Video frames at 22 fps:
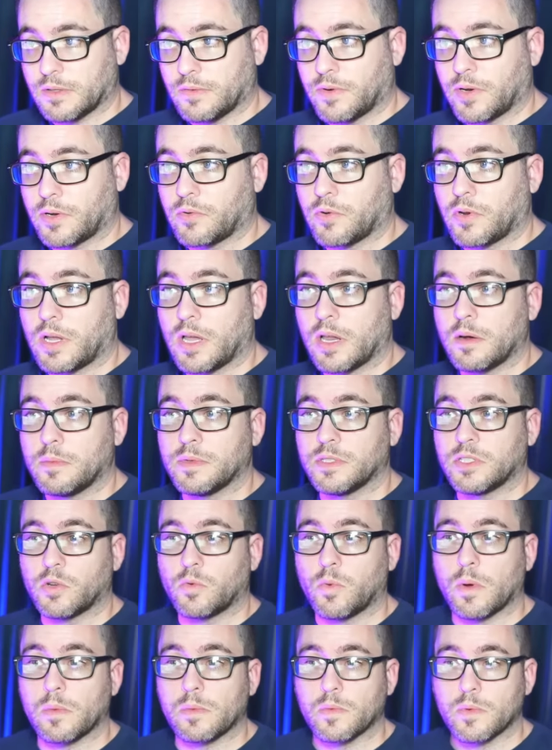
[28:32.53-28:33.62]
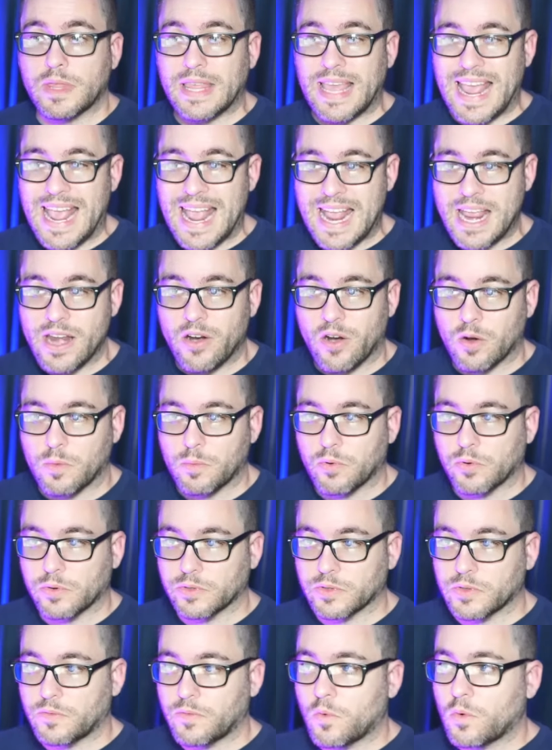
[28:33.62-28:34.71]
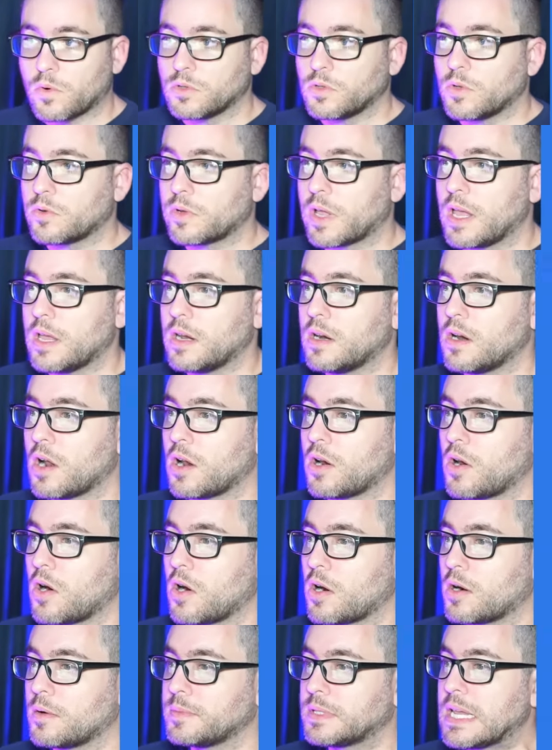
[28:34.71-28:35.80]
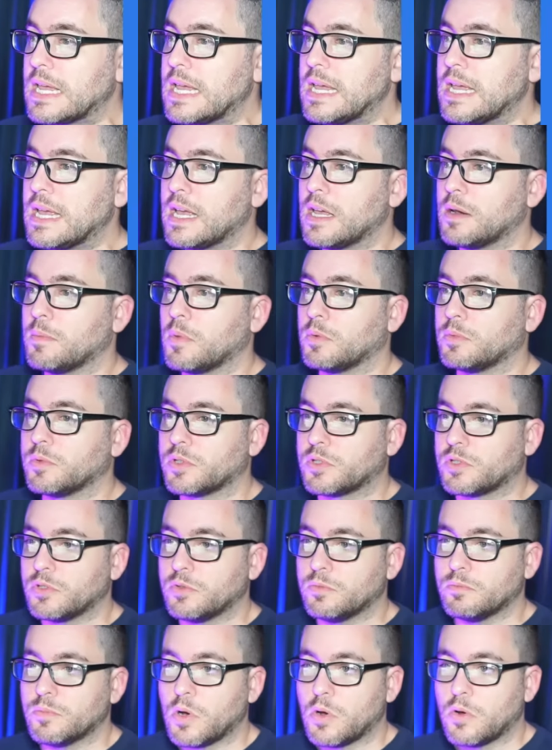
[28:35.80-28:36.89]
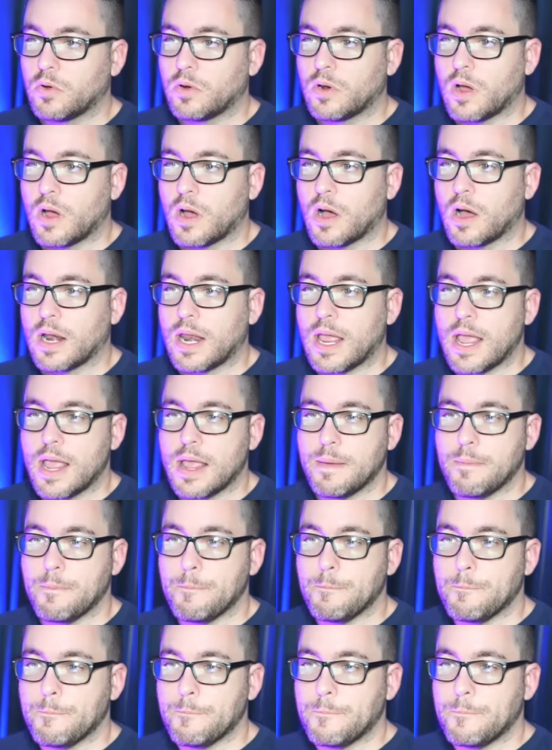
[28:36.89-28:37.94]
The Victory Gundam is equipped with eight hard points, four located on arms in mobile suit mode on a